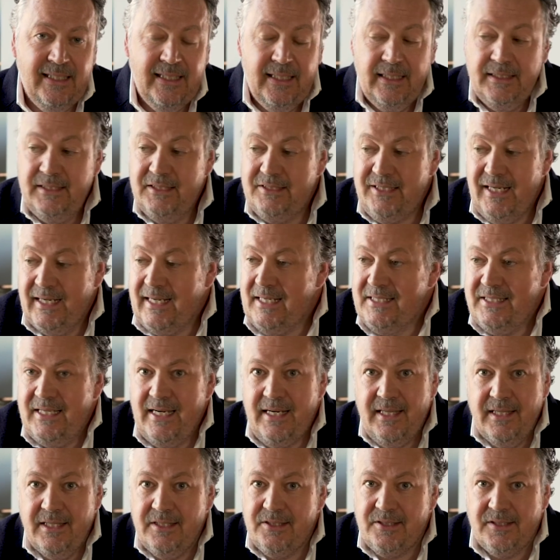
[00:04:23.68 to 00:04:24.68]
Just like I
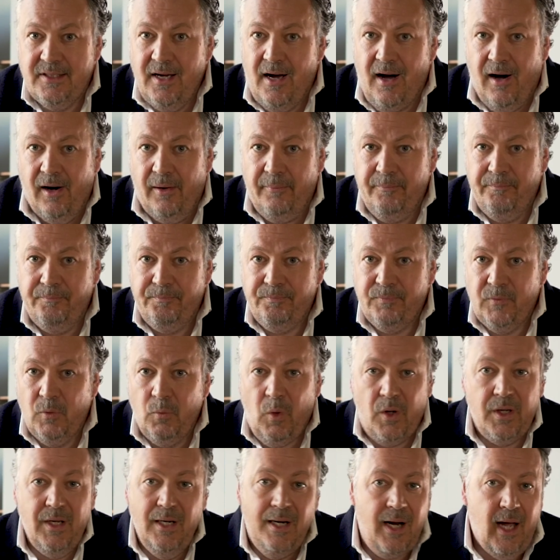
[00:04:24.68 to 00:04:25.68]
said at the start,
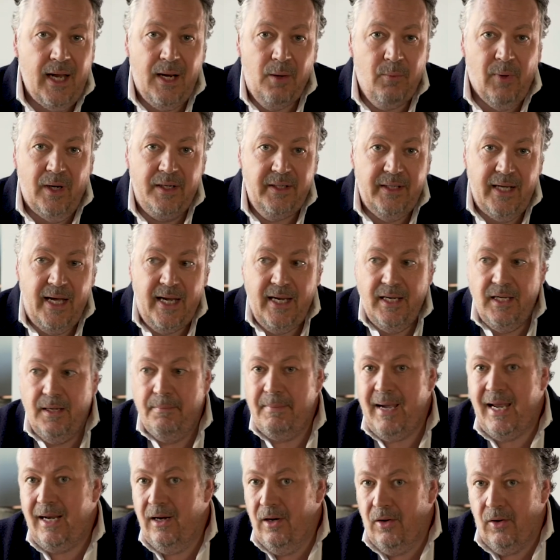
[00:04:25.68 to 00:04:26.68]
what you like one day, you
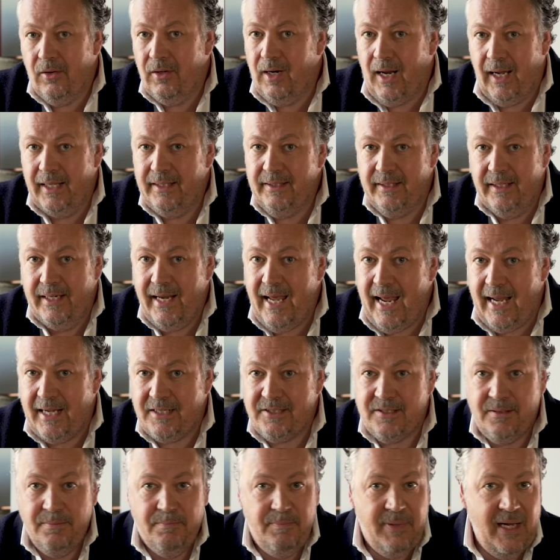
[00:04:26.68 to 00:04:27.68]
may not like the next.